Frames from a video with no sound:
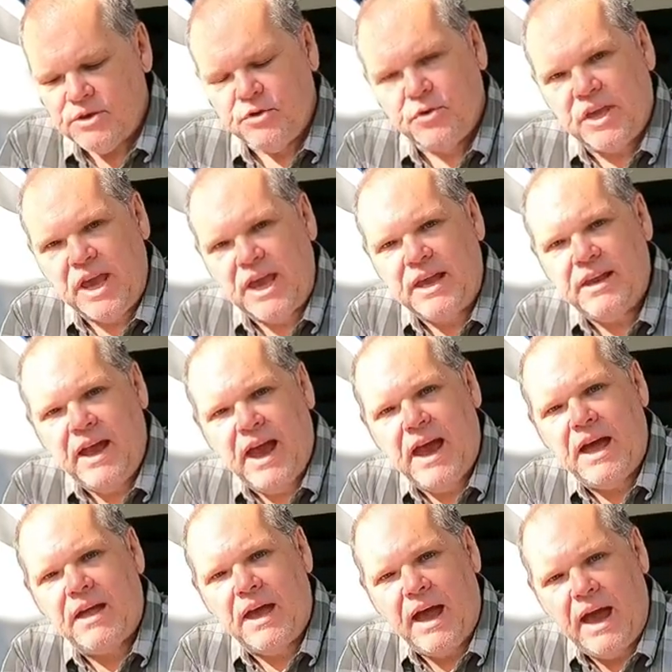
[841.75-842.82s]
You can
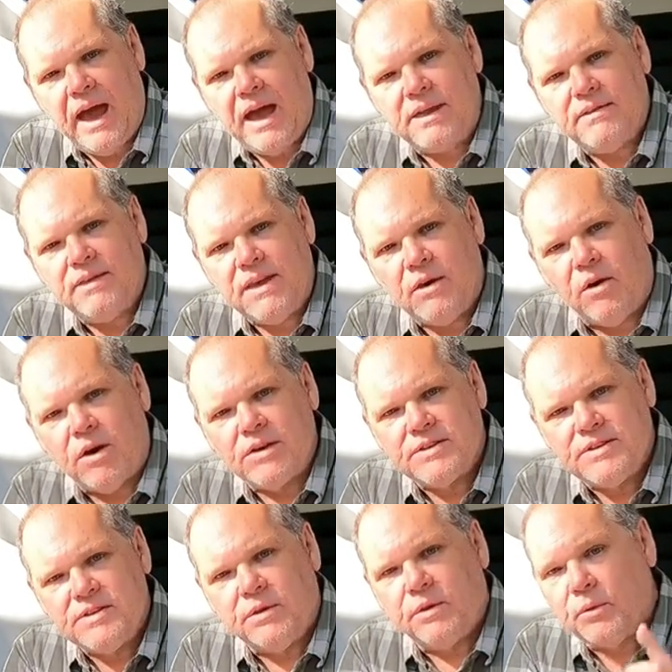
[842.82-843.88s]
add the
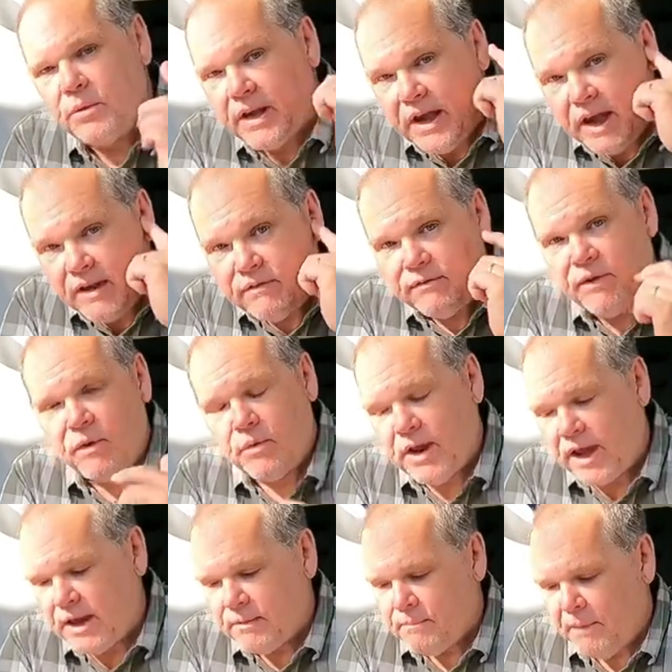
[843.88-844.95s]
auxiliary
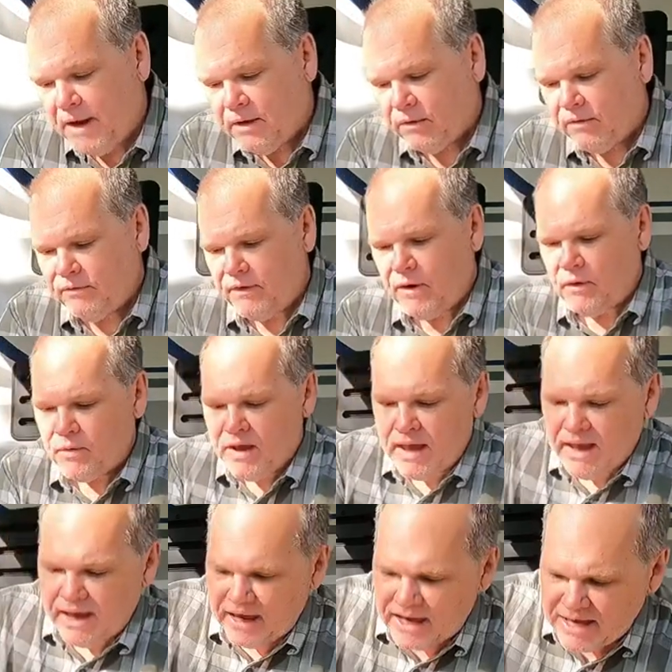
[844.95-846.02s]
headphone and microphone.
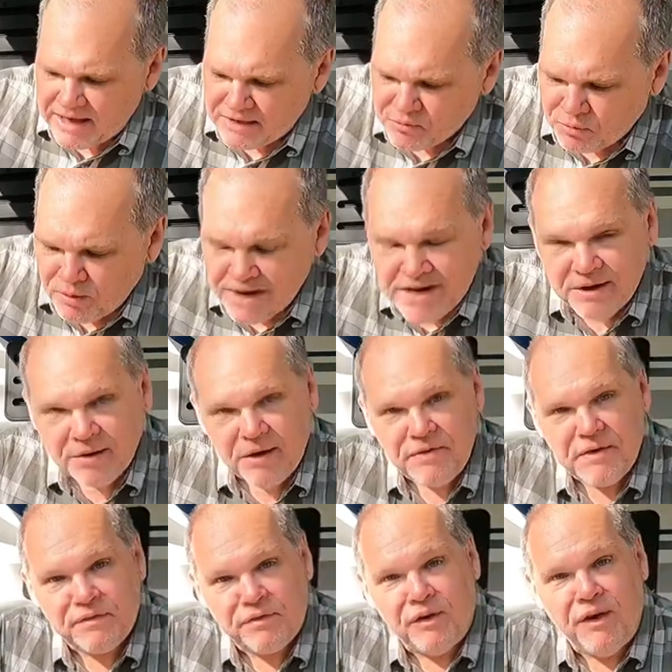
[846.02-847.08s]
And right here
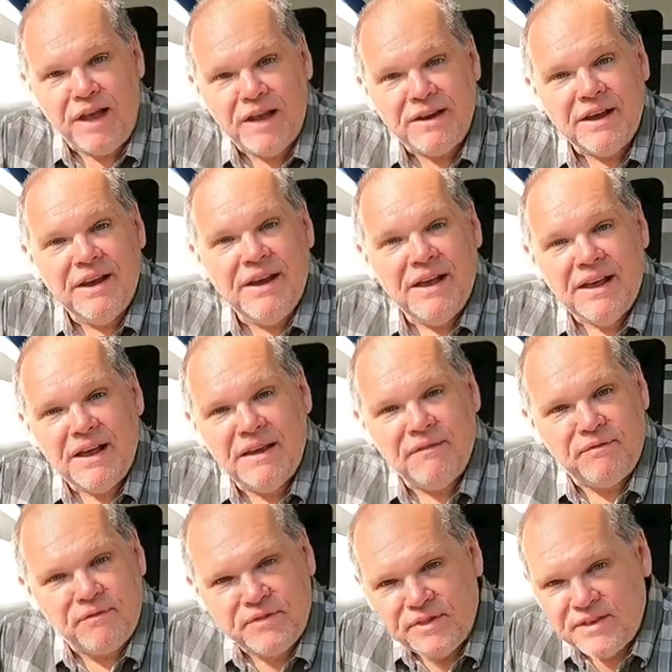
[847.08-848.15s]
on the front,
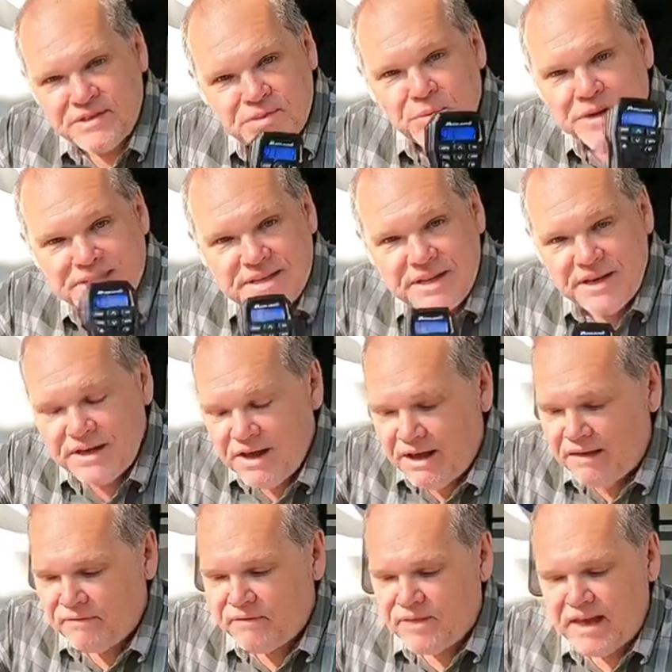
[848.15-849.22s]
if this wasn't
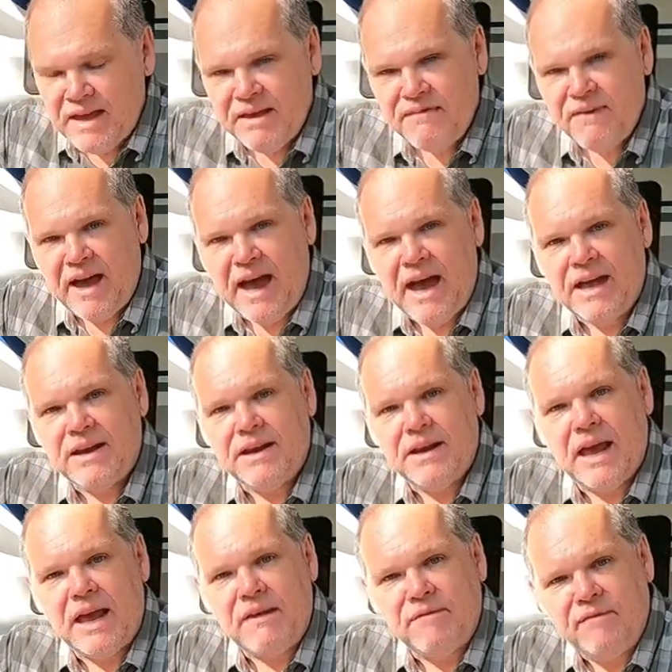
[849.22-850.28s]
enough, they have
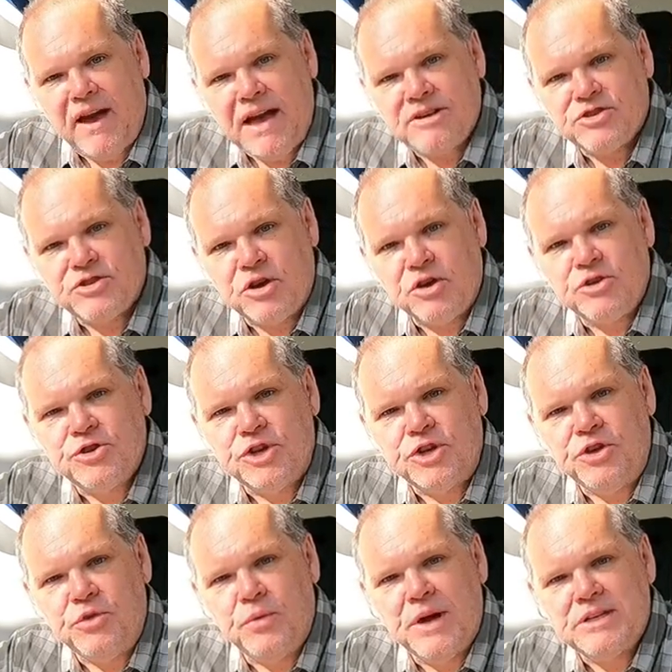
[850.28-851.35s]
added a fast
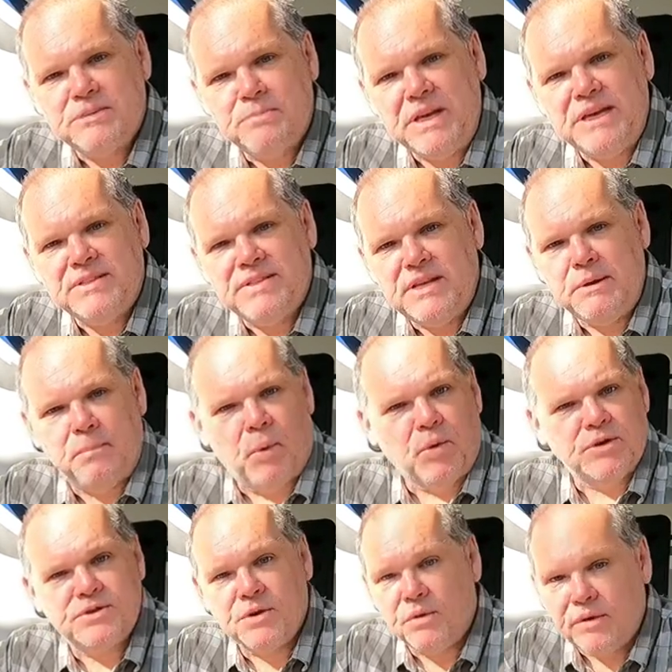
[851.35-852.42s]
charging USB-C
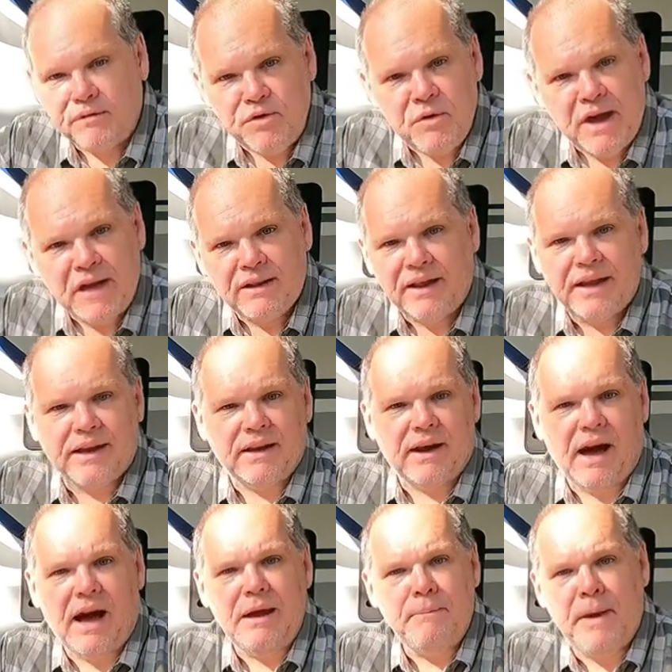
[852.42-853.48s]
port. So if you had like an
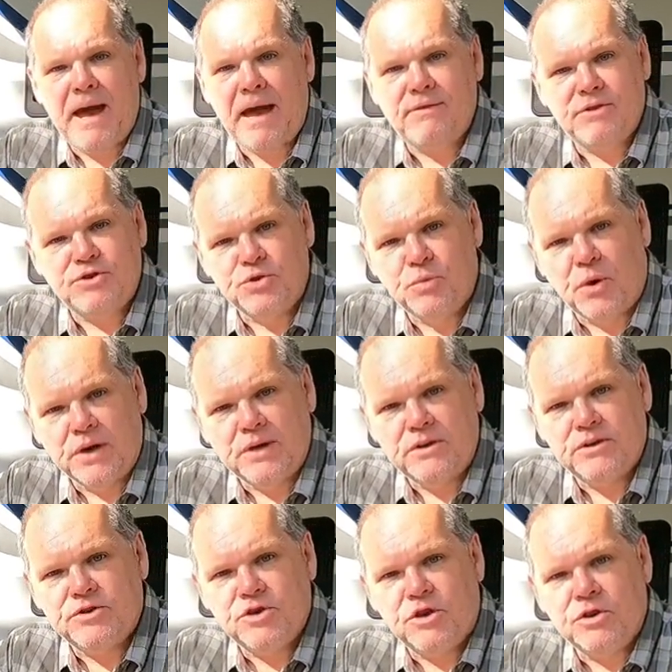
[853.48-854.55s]
iPad that you
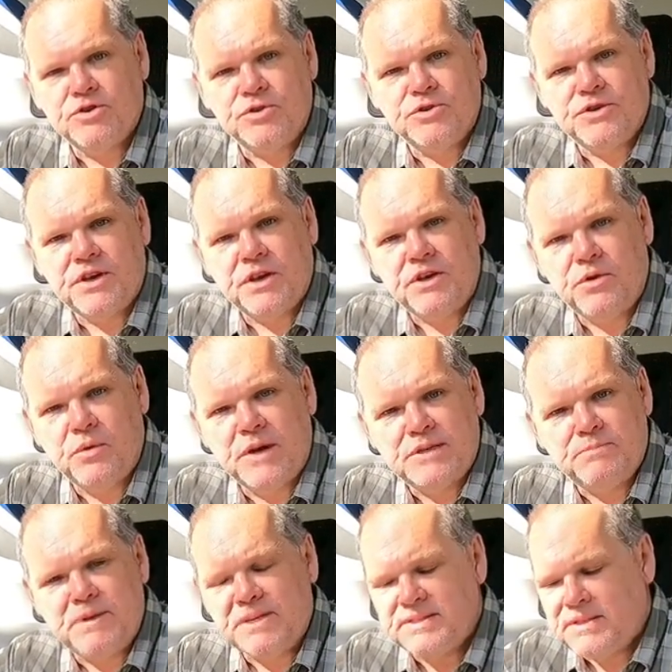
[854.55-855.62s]
wanted to charge using a
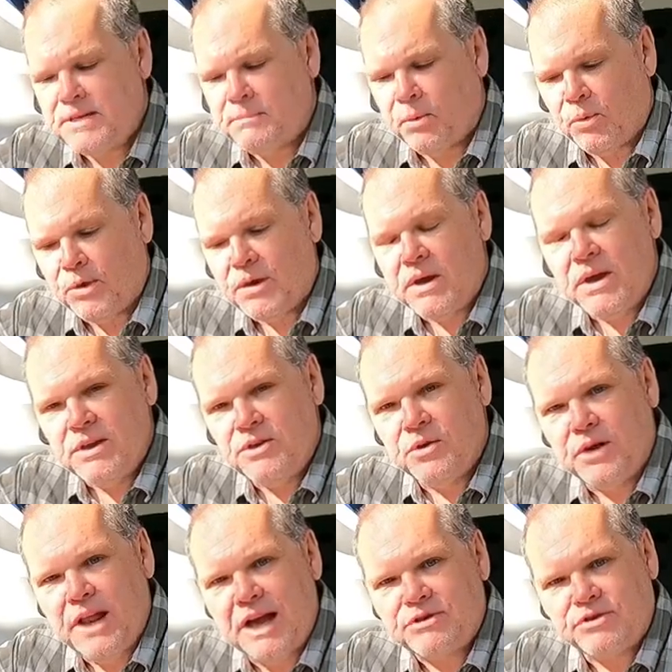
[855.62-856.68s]
USB-C port,
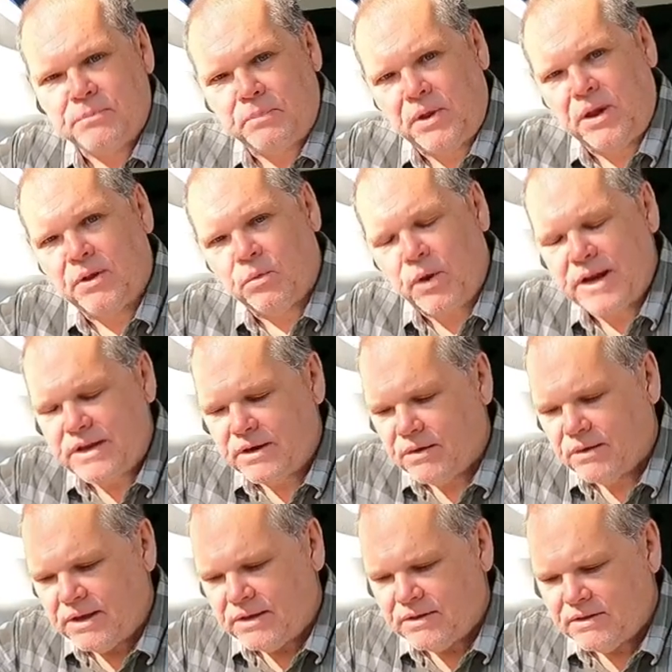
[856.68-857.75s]
you could actually plug right
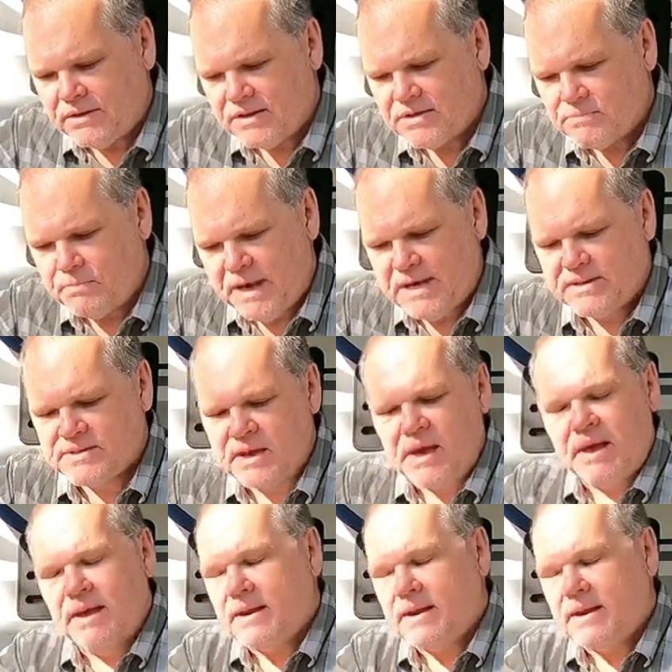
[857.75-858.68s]
here into this base.